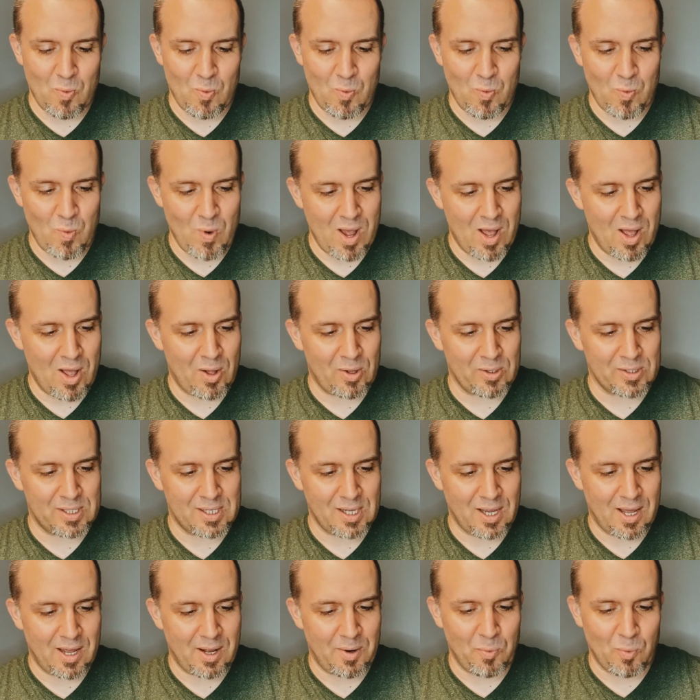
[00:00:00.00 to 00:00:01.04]
well
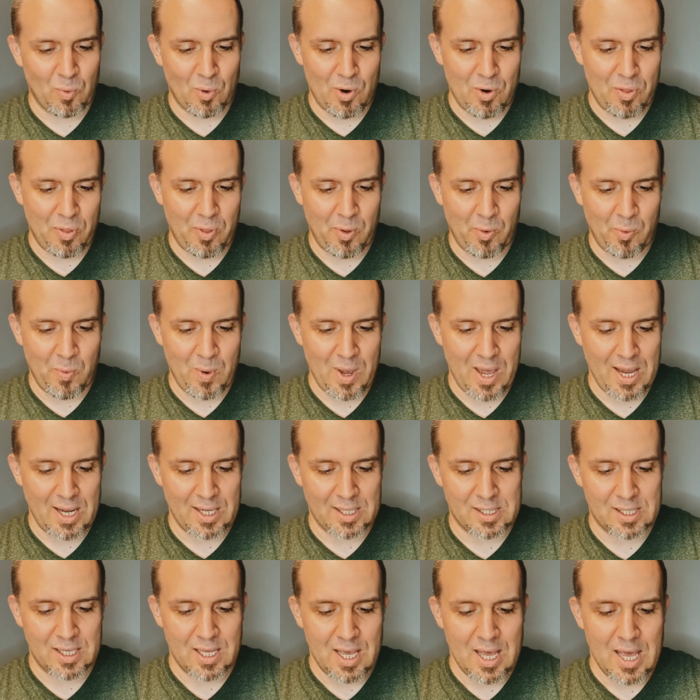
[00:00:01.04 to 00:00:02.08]
done, worth the
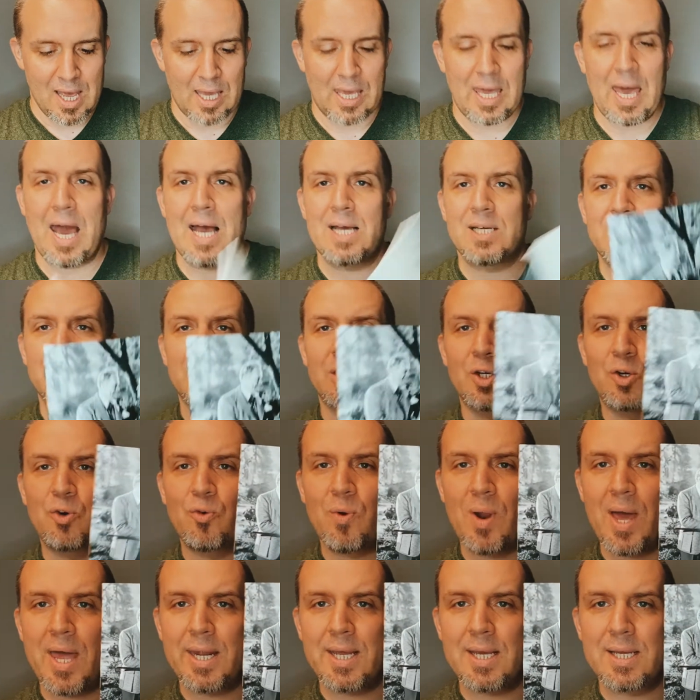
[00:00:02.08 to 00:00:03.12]
wait. Casting
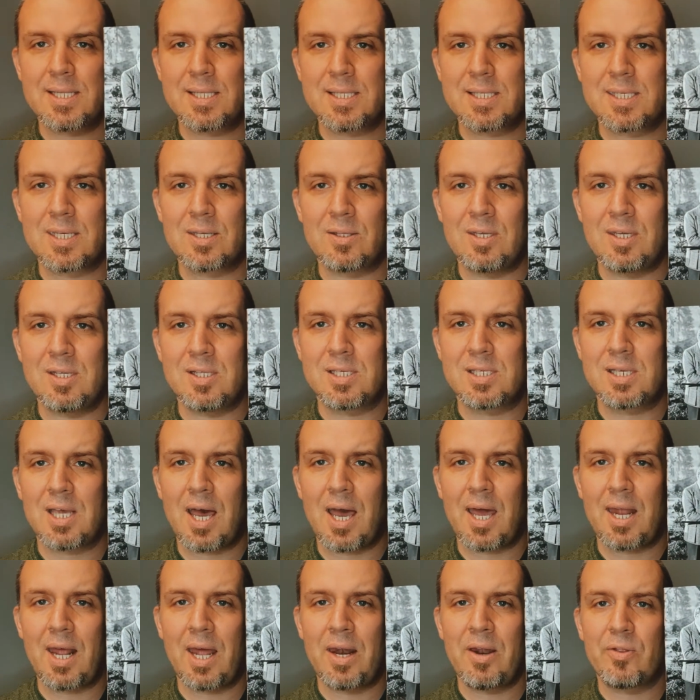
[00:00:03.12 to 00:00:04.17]
credits on the
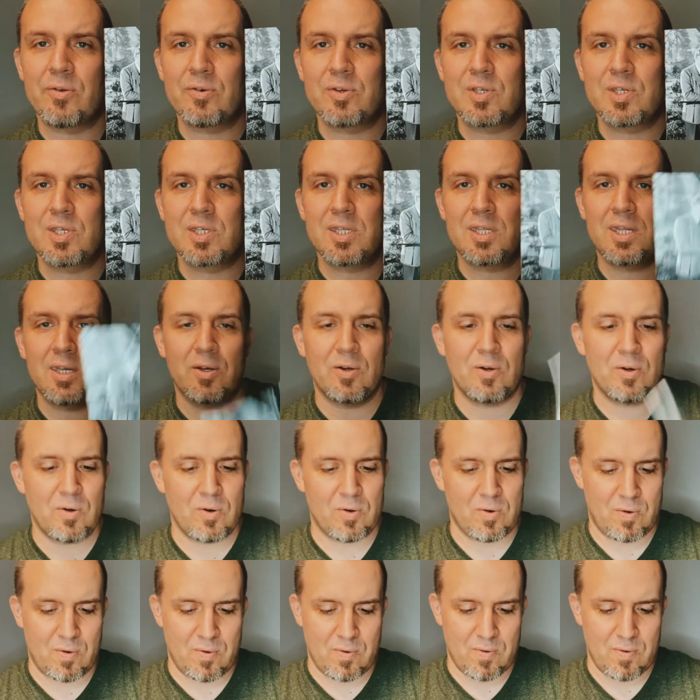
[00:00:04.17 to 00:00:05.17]
inside, another still.